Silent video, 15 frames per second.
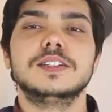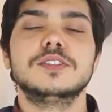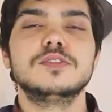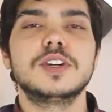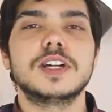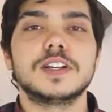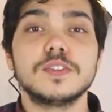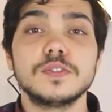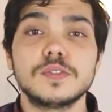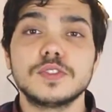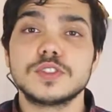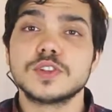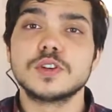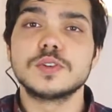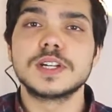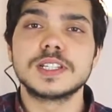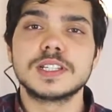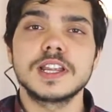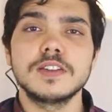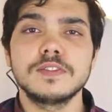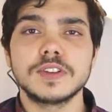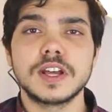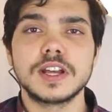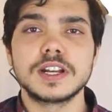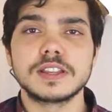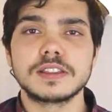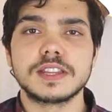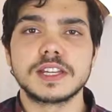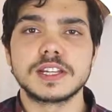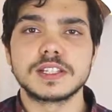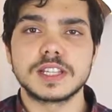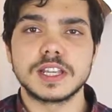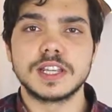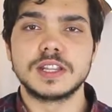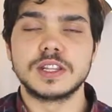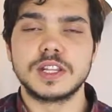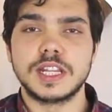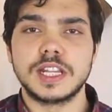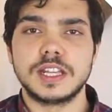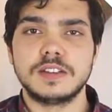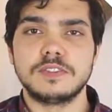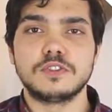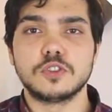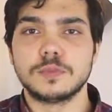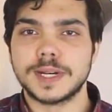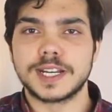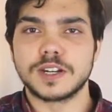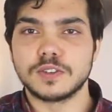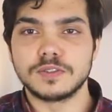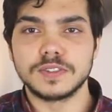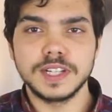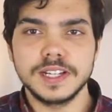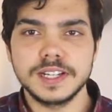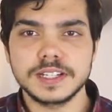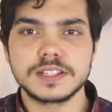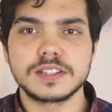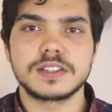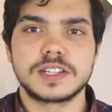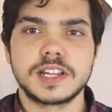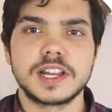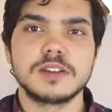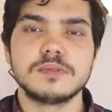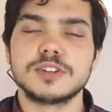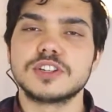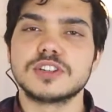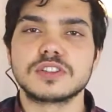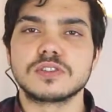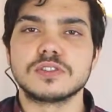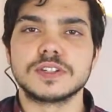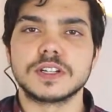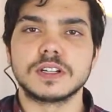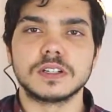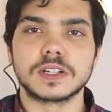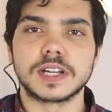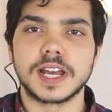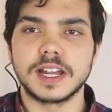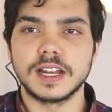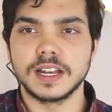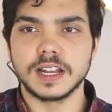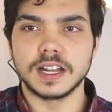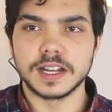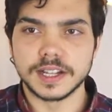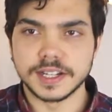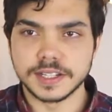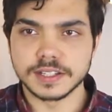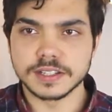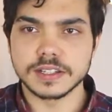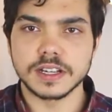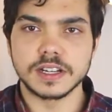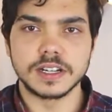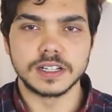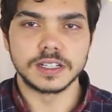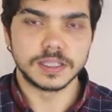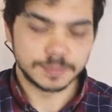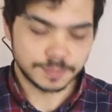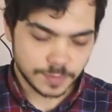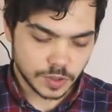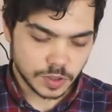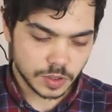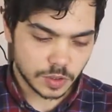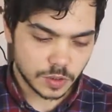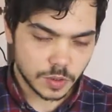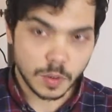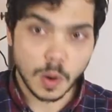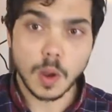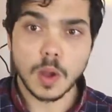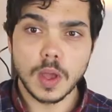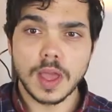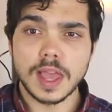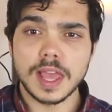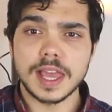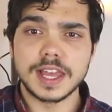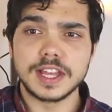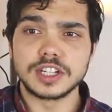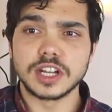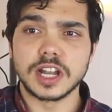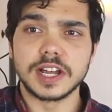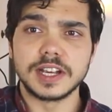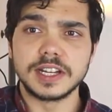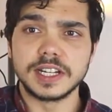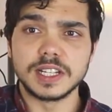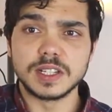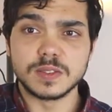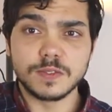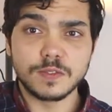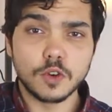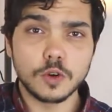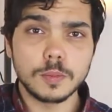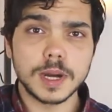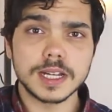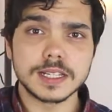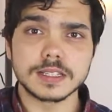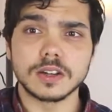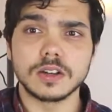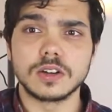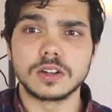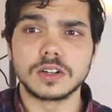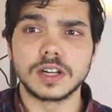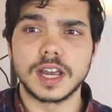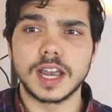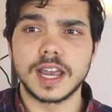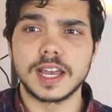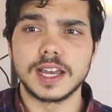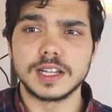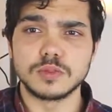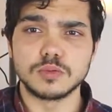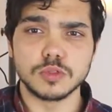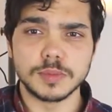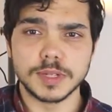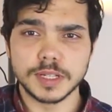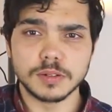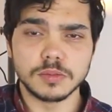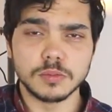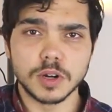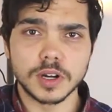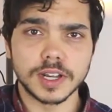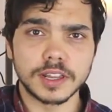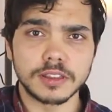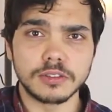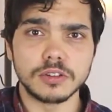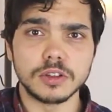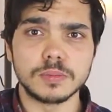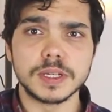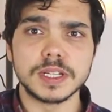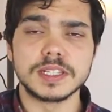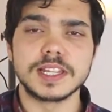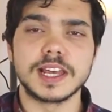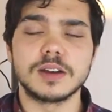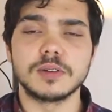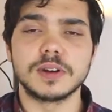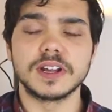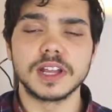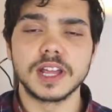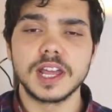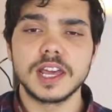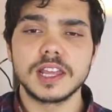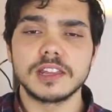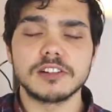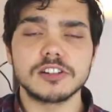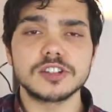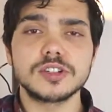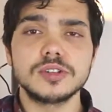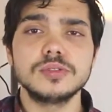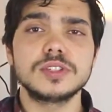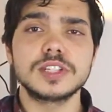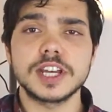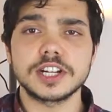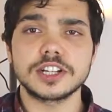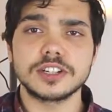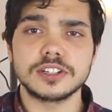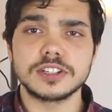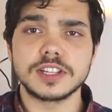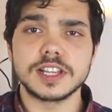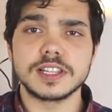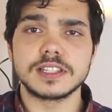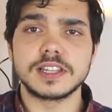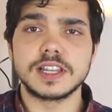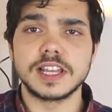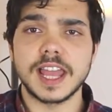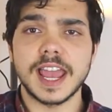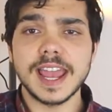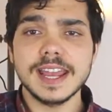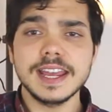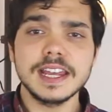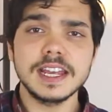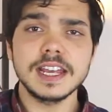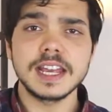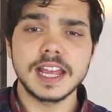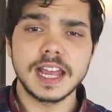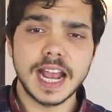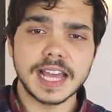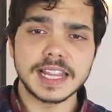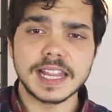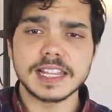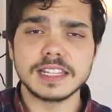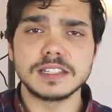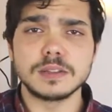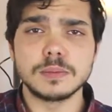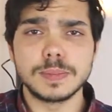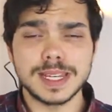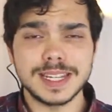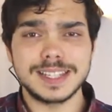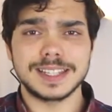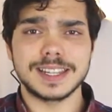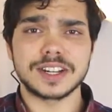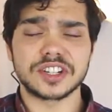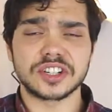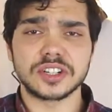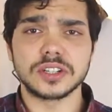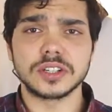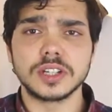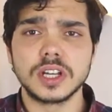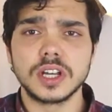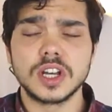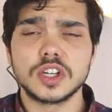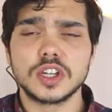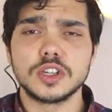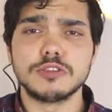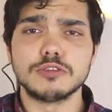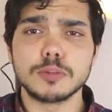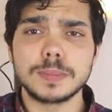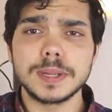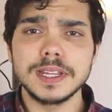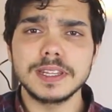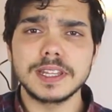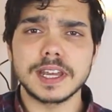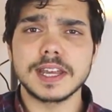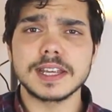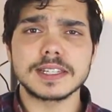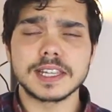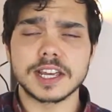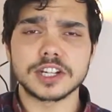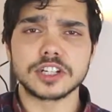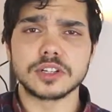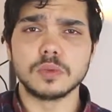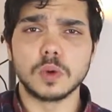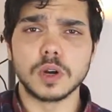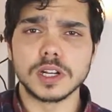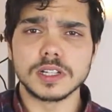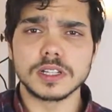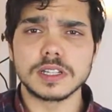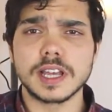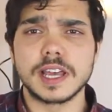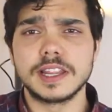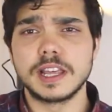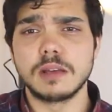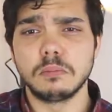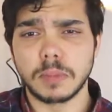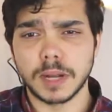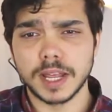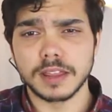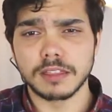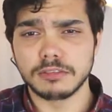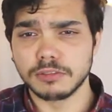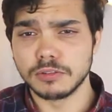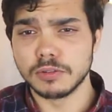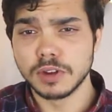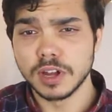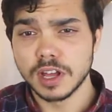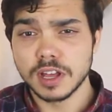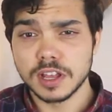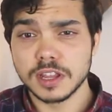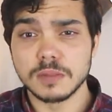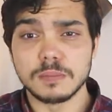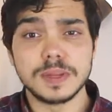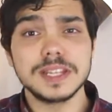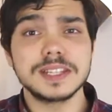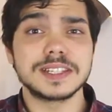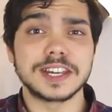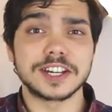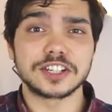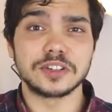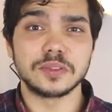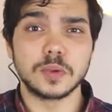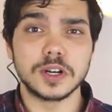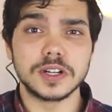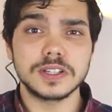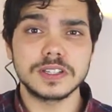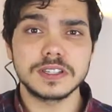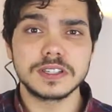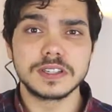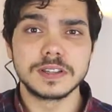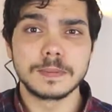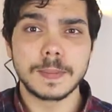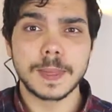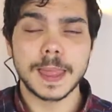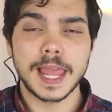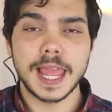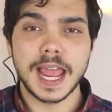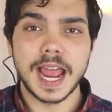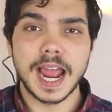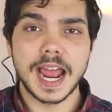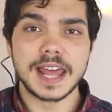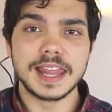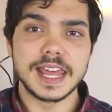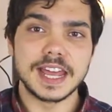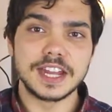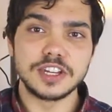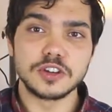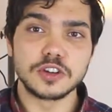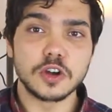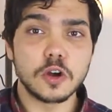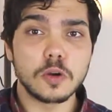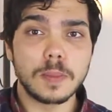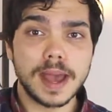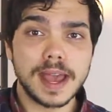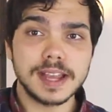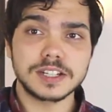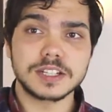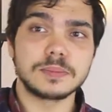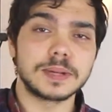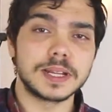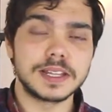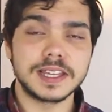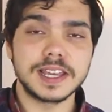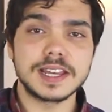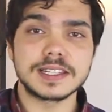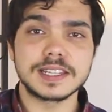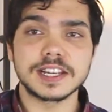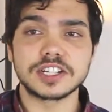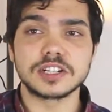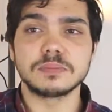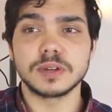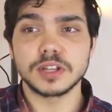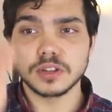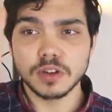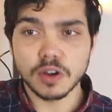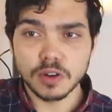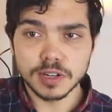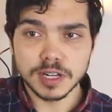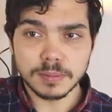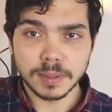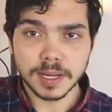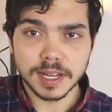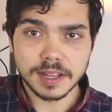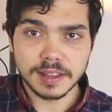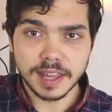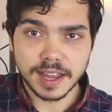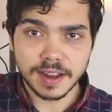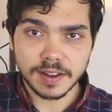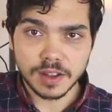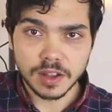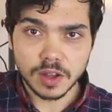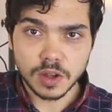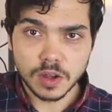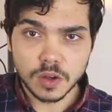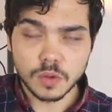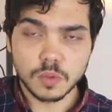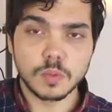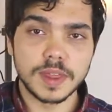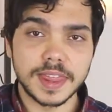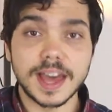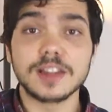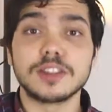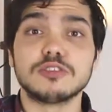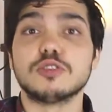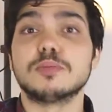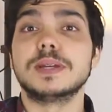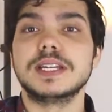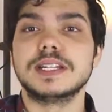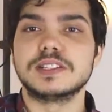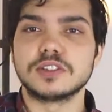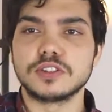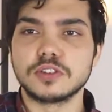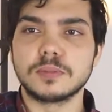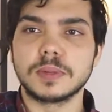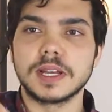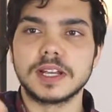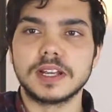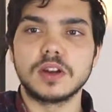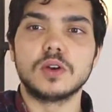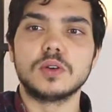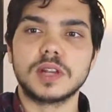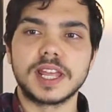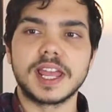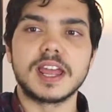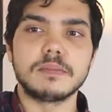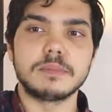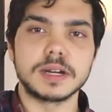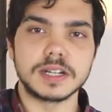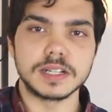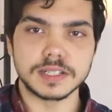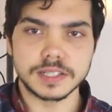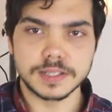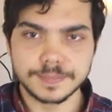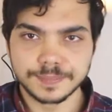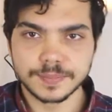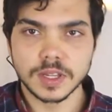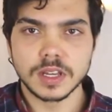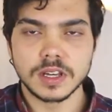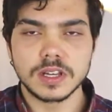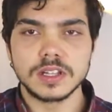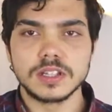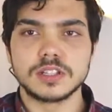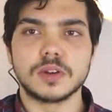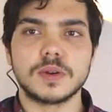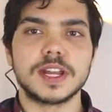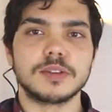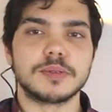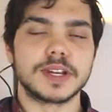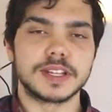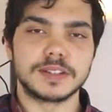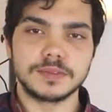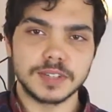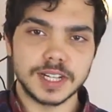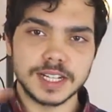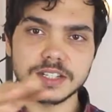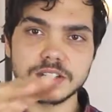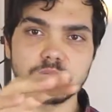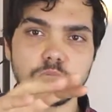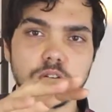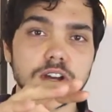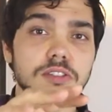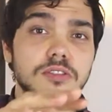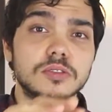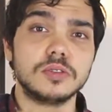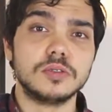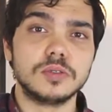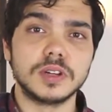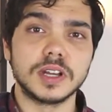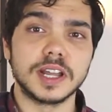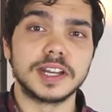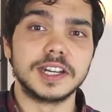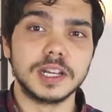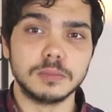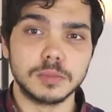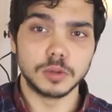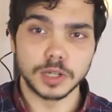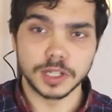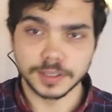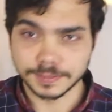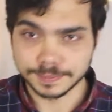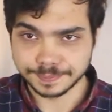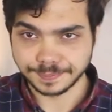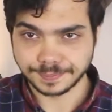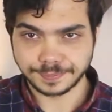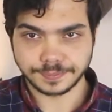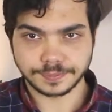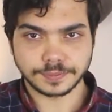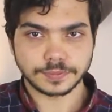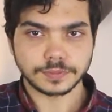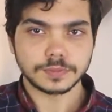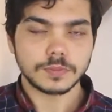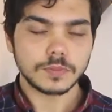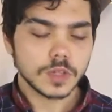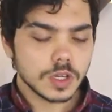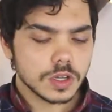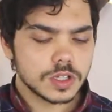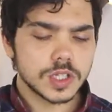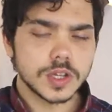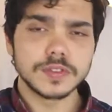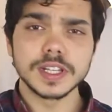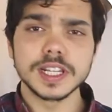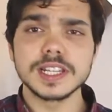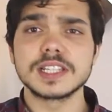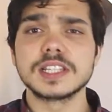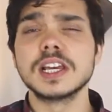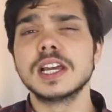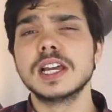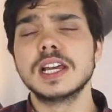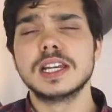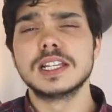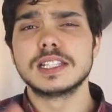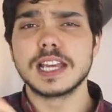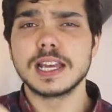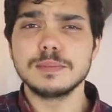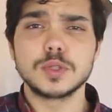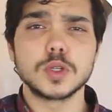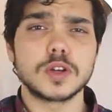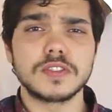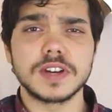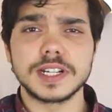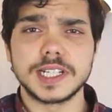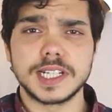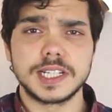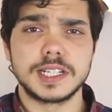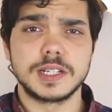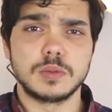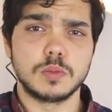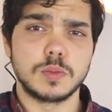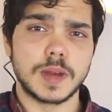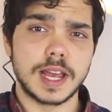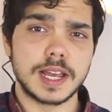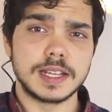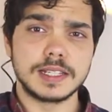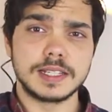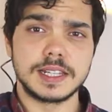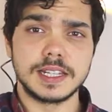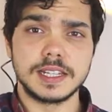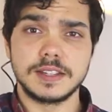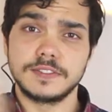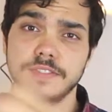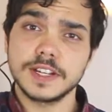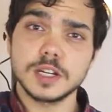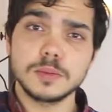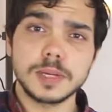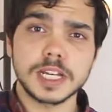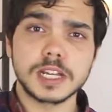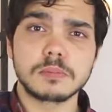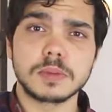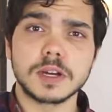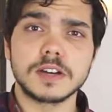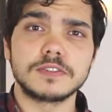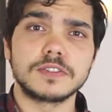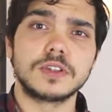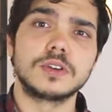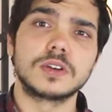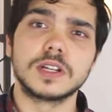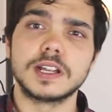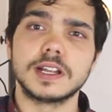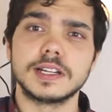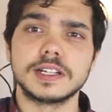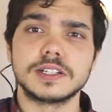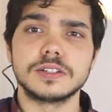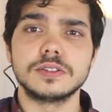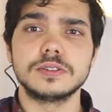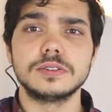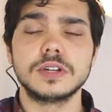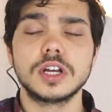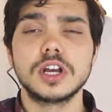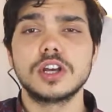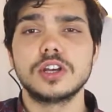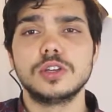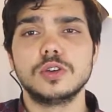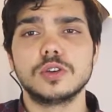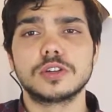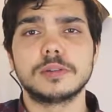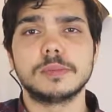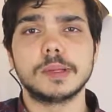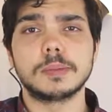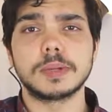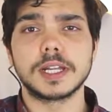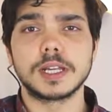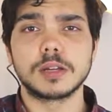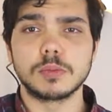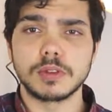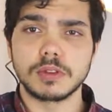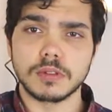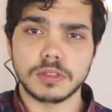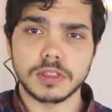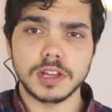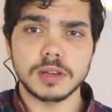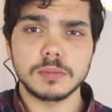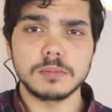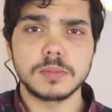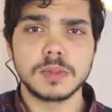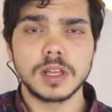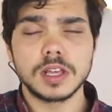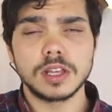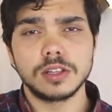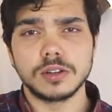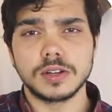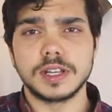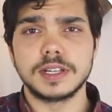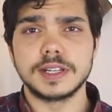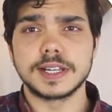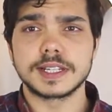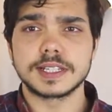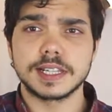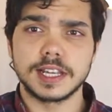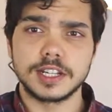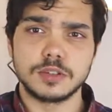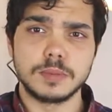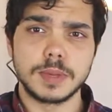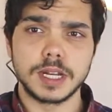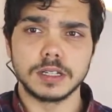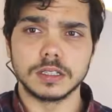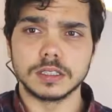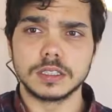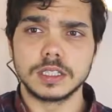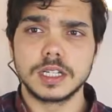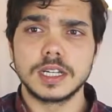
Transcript: Right, so instead of learning things in the format of licks, today we're just going to look at lines. So each line is 4 bars long and we'll be working through the piece that way. There are 2 sections, there's the A and there's the B section. You repeat the A section once and then play through the B section once. And then you go back to play the A section, but you only play that without the repeat, so you play only 8 bars. So anyway, let's work through line 1. So for this, same sort of idea as the fingerpicking part for ukulele 2, you're going to be playing with your thumb, your index, and your middle.